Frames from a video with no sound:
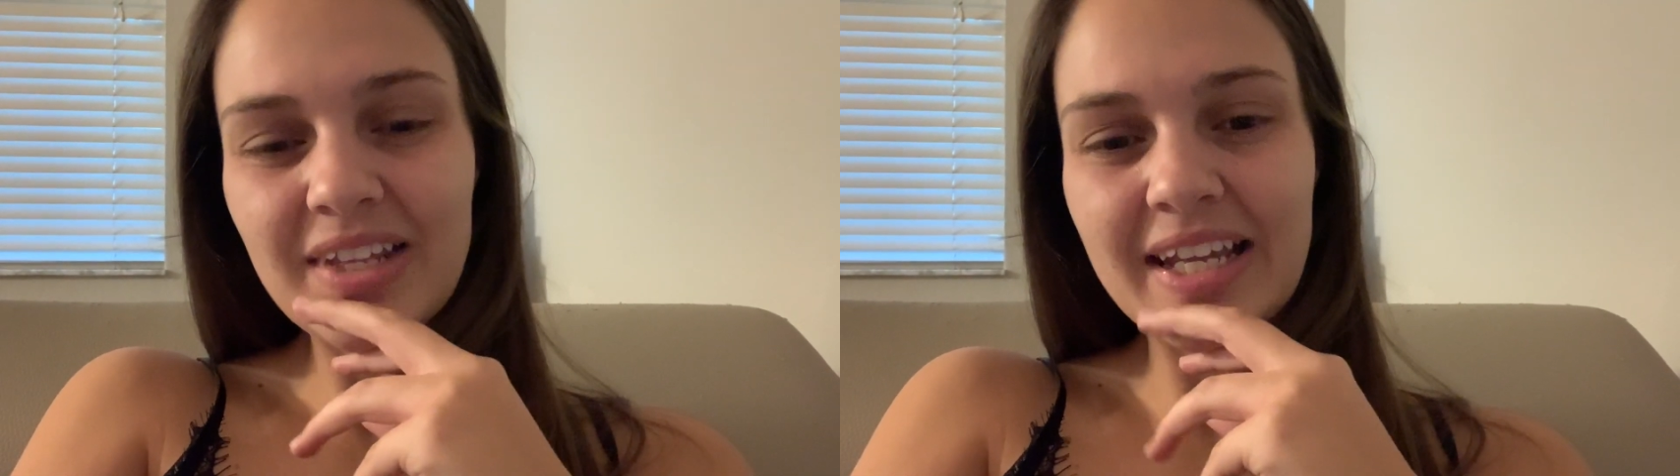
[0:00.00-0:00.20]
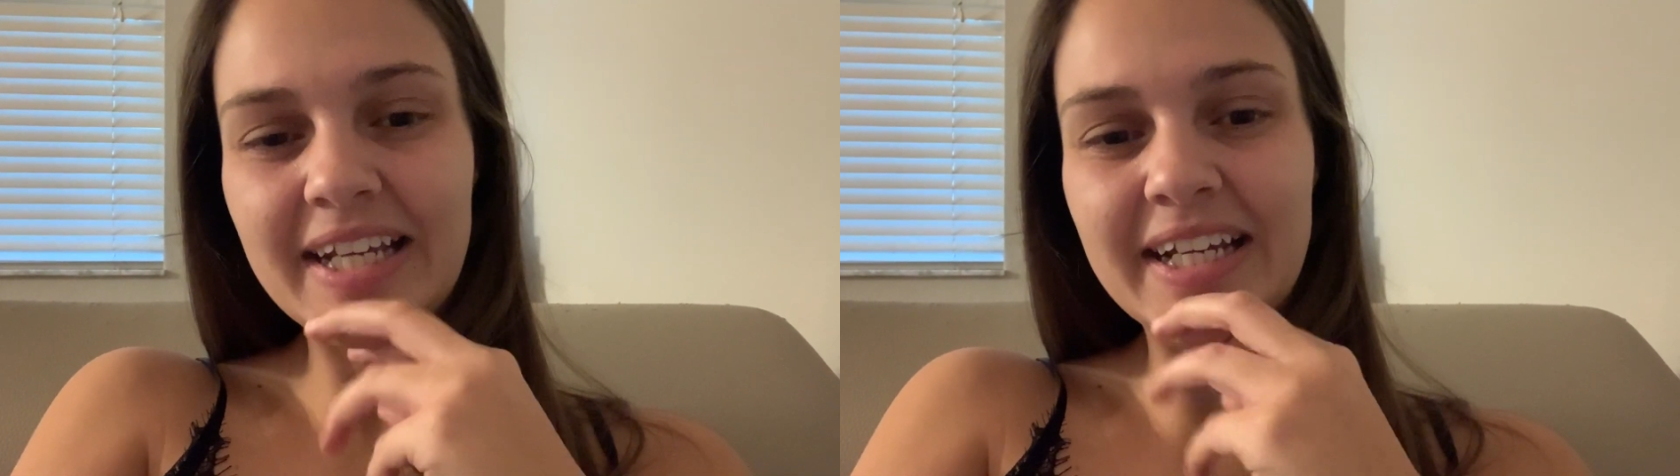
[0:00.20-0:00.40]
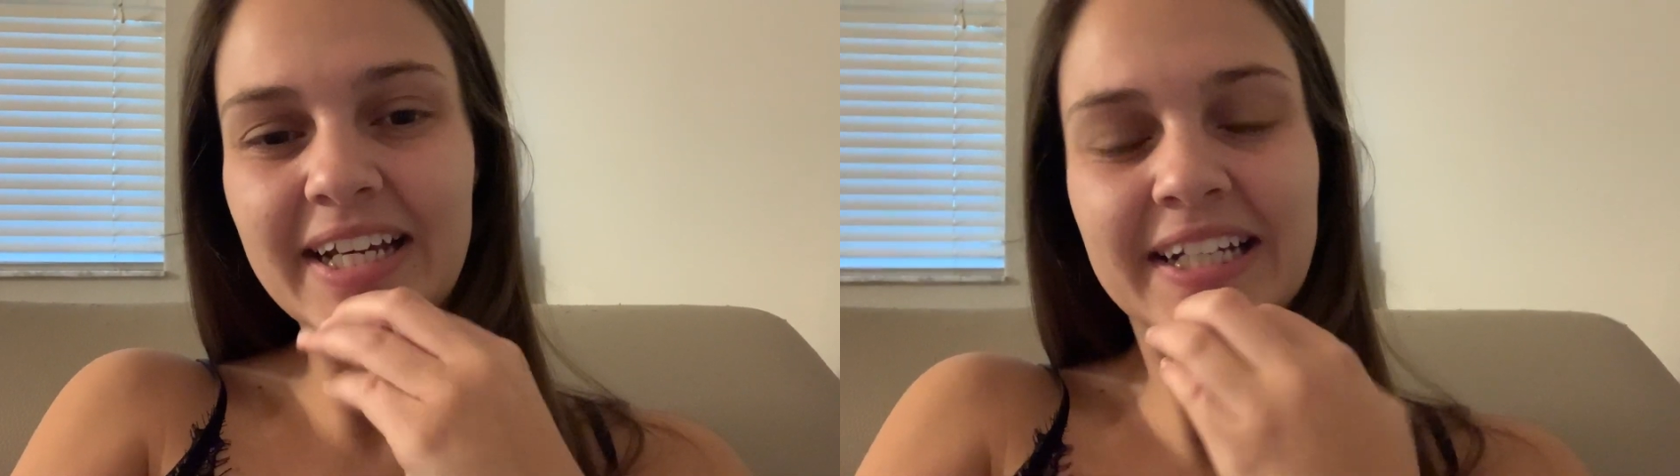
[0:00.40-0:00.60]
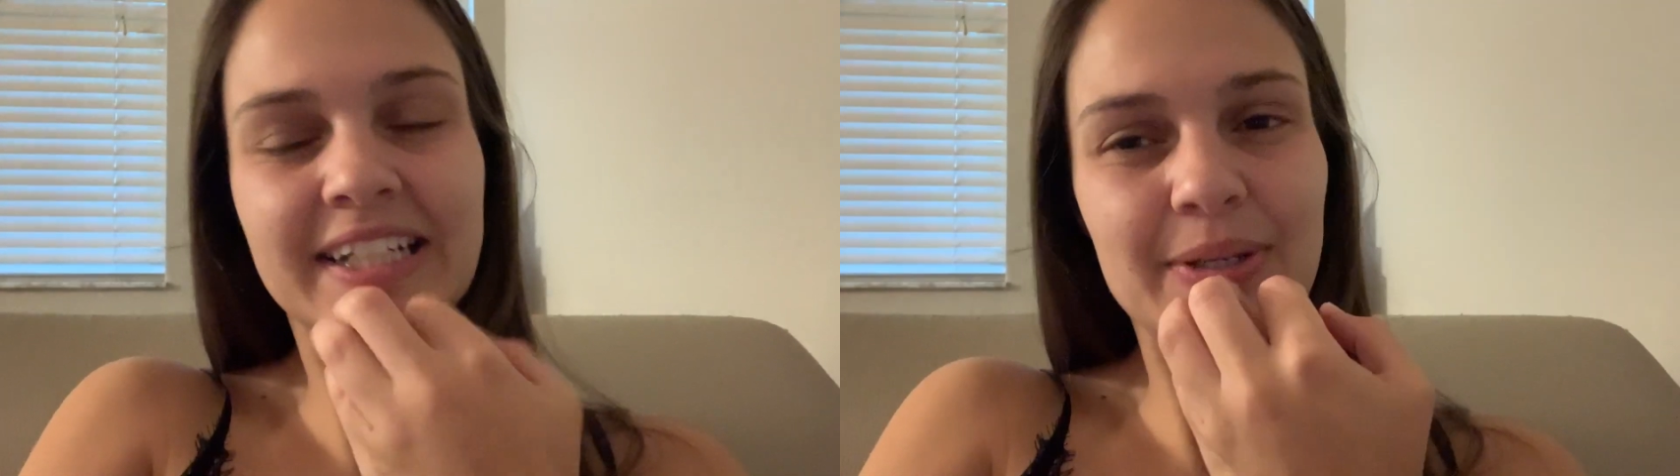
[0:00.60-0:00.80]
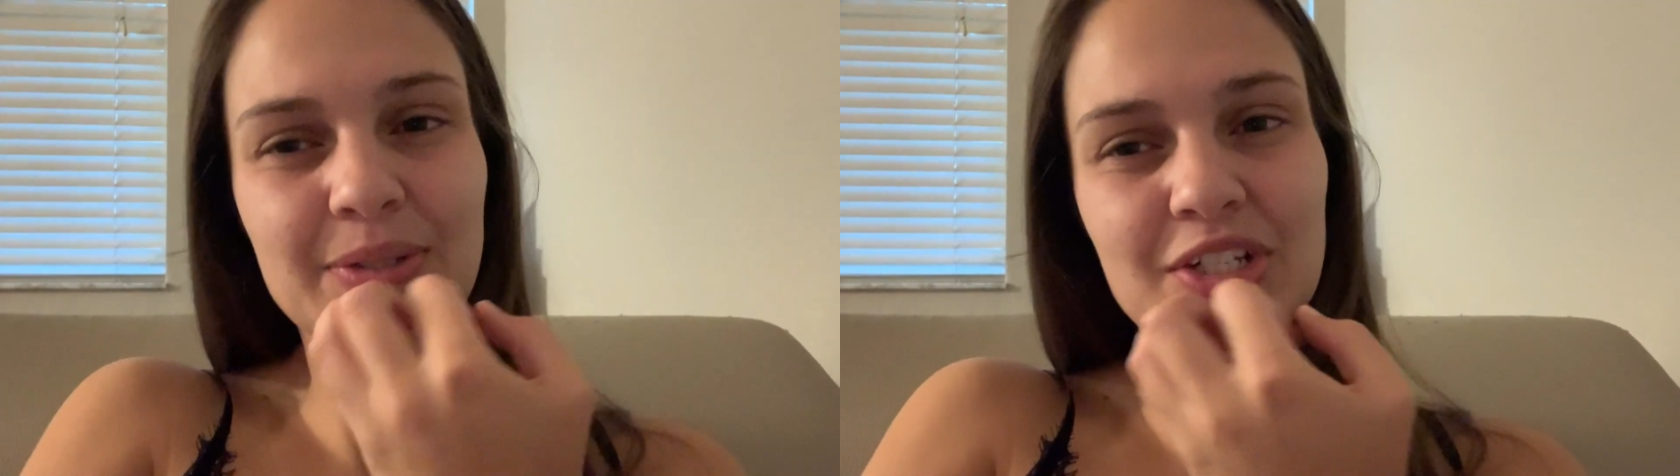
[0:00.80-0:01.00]
And
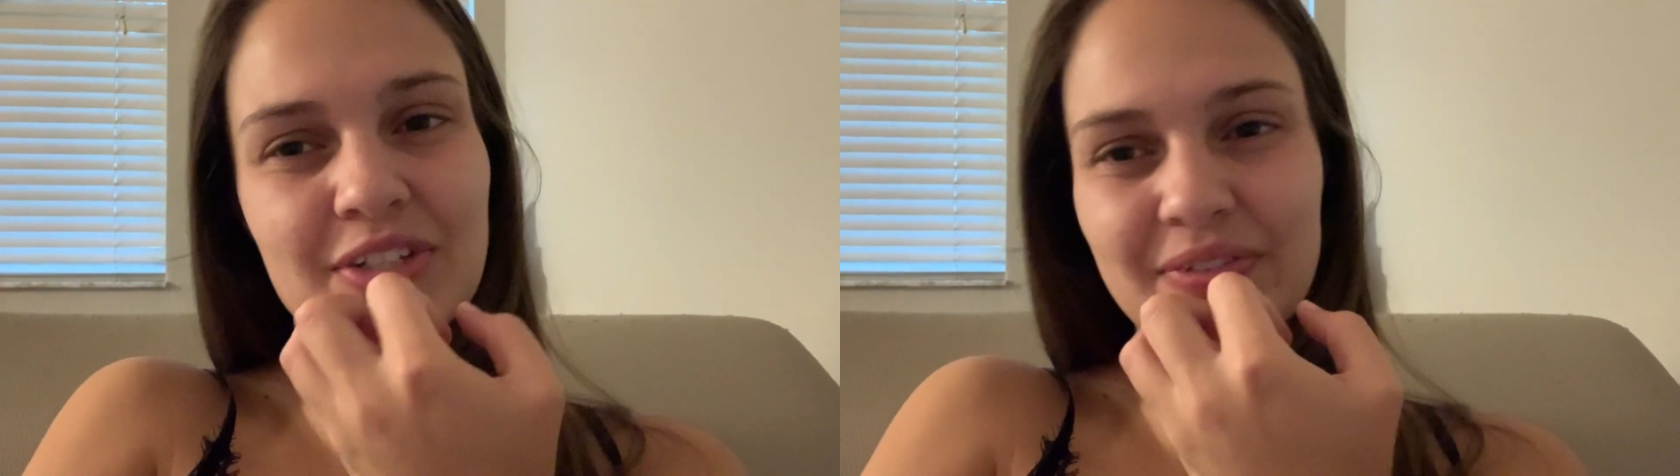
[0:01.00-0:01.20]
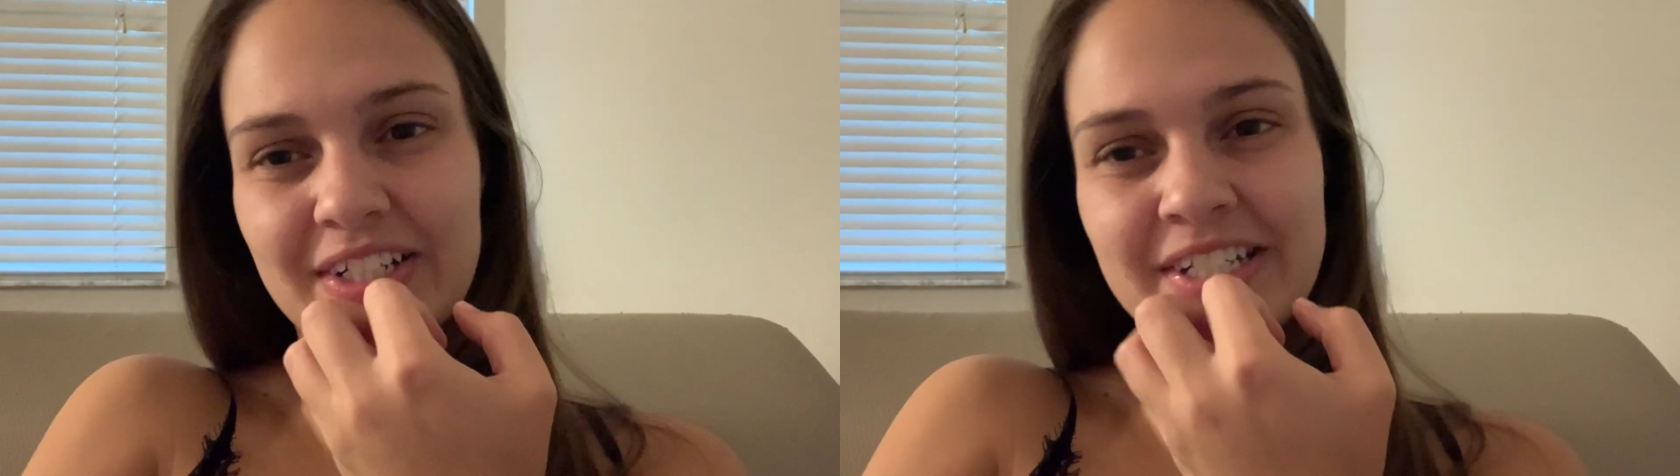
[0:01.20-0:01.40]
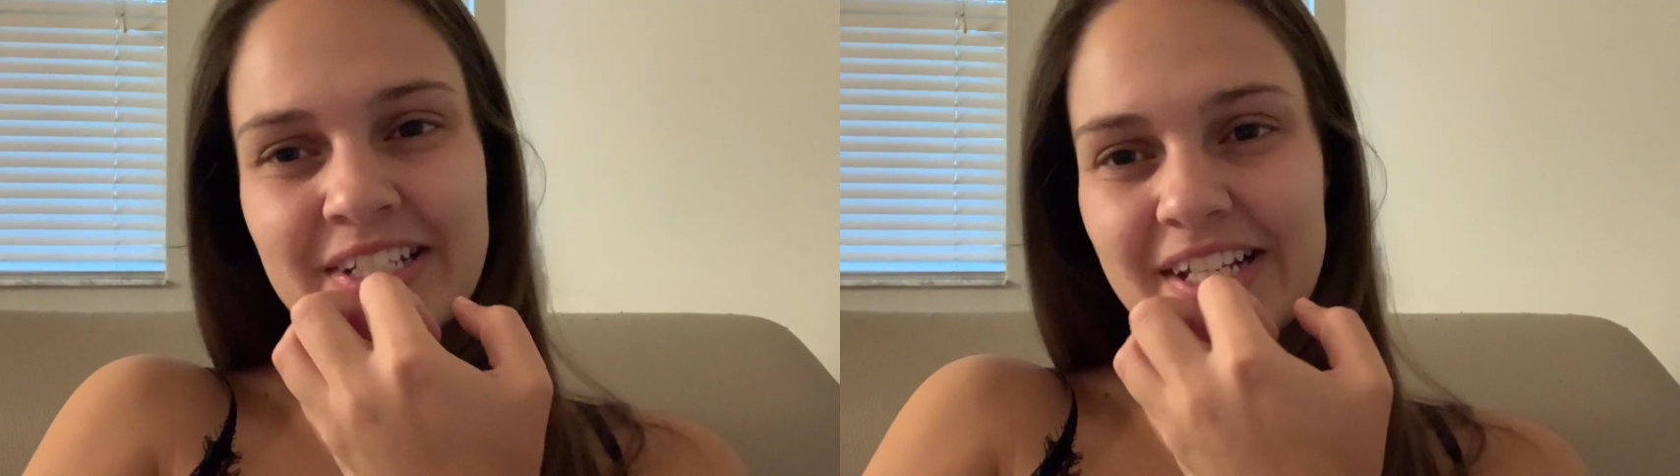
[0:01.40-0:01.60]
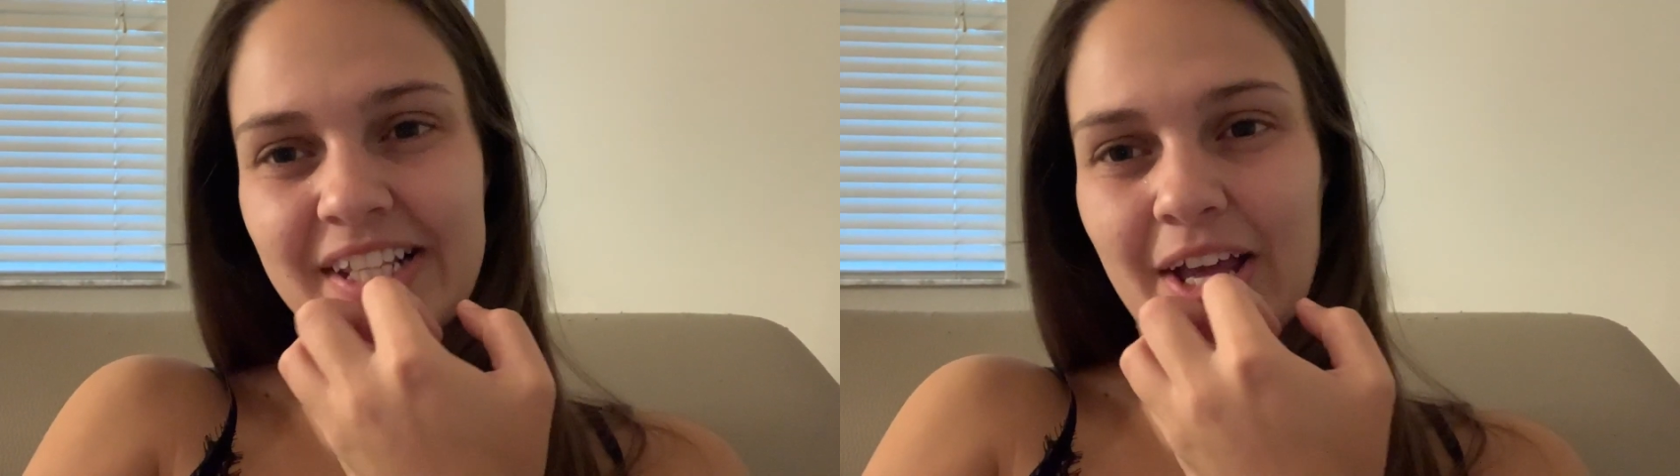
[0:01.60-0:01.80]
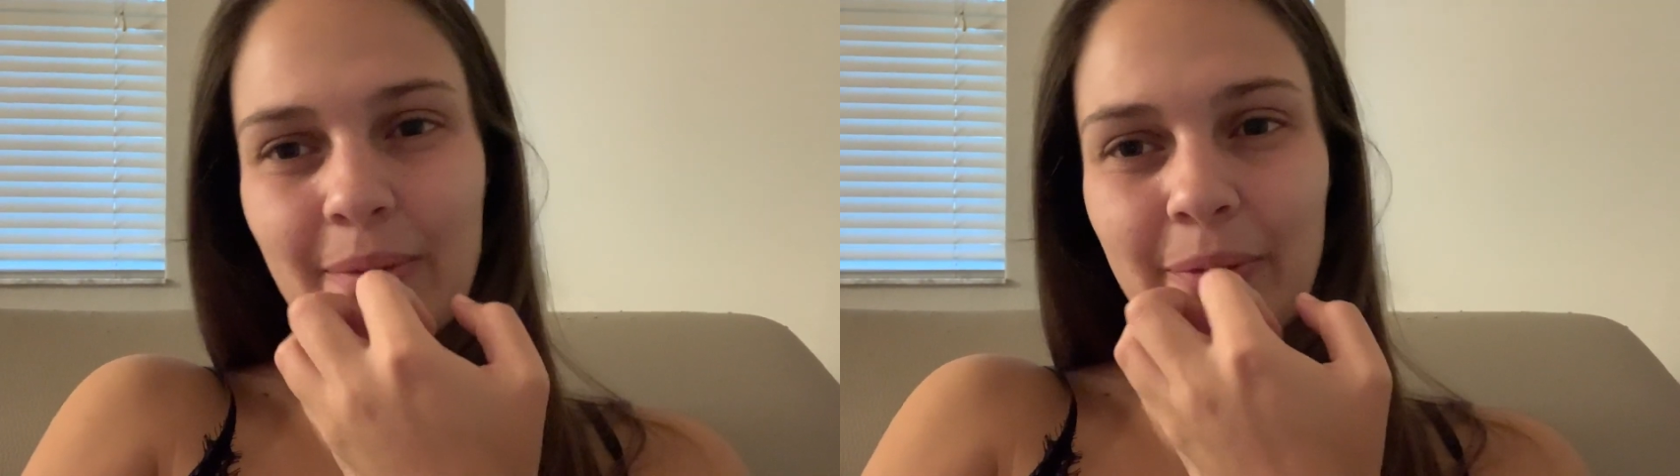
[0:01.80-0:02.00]
it was just fun to see them